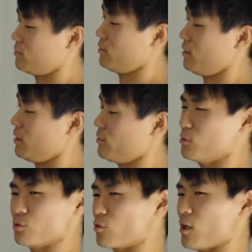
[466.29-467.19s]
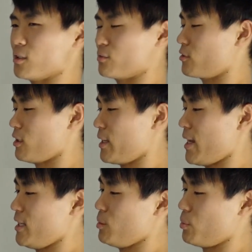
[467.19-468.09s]
I think it was Ross for like
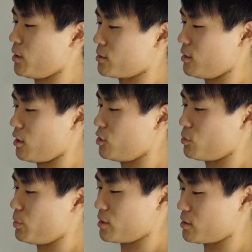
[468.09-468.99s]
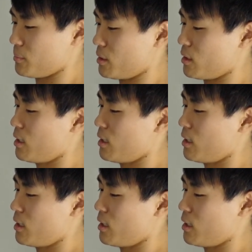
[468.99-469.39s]
eighty bucks or a hundred bucks on